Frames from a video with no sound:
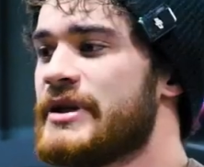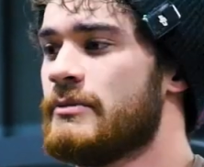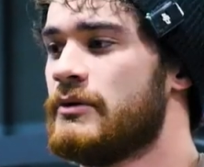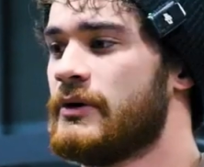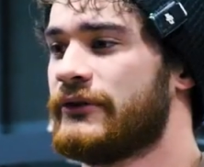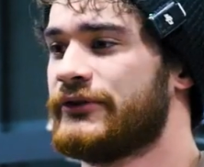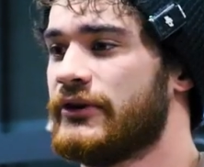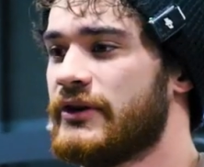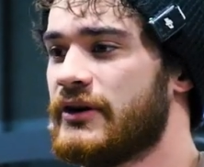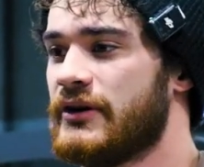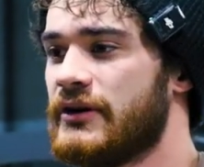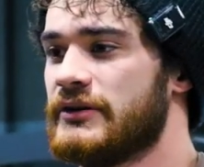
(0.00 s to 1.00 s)
be able
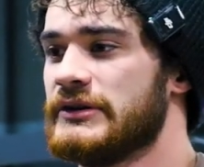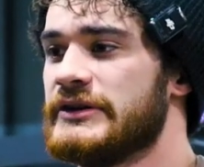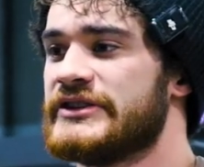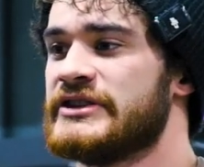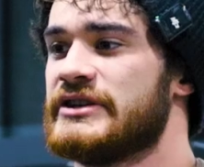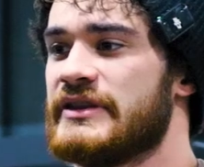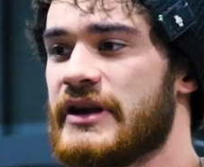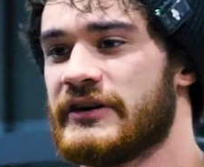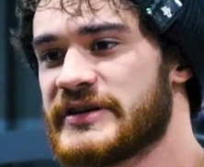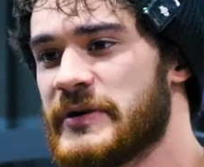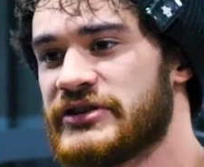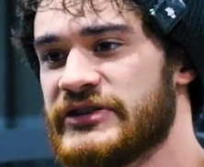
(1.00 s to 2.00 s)
to listen to their
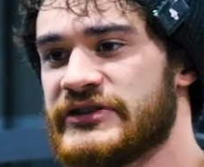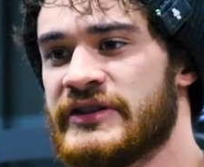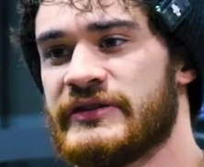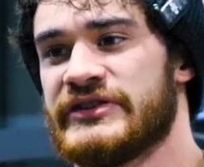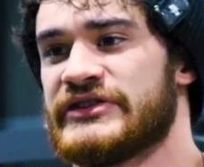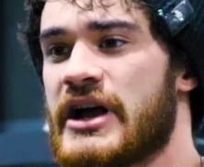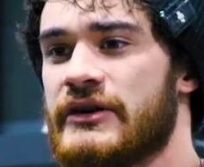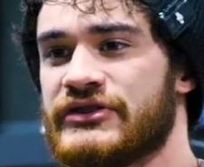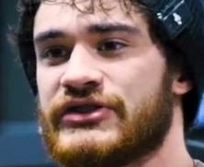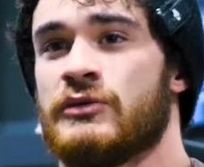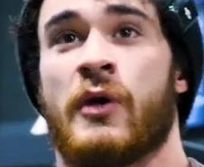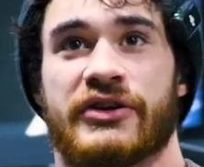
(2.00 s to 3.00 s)
expressions and their
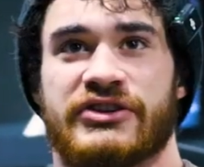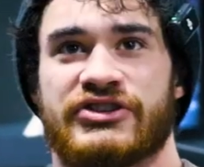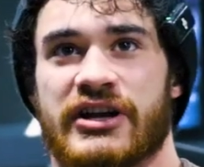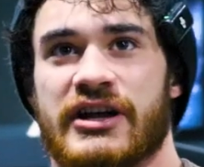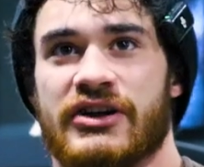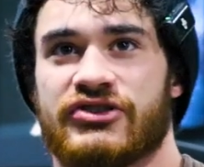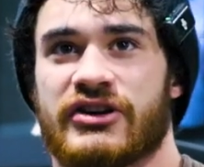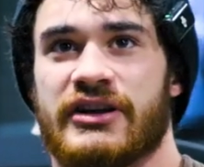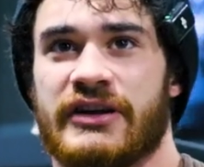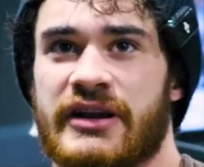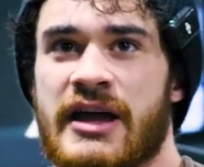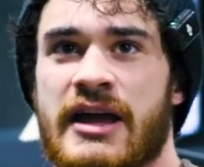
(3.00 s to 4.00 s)
desires to want to change
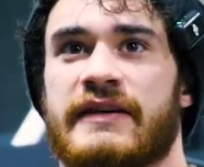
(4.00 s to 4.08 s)
and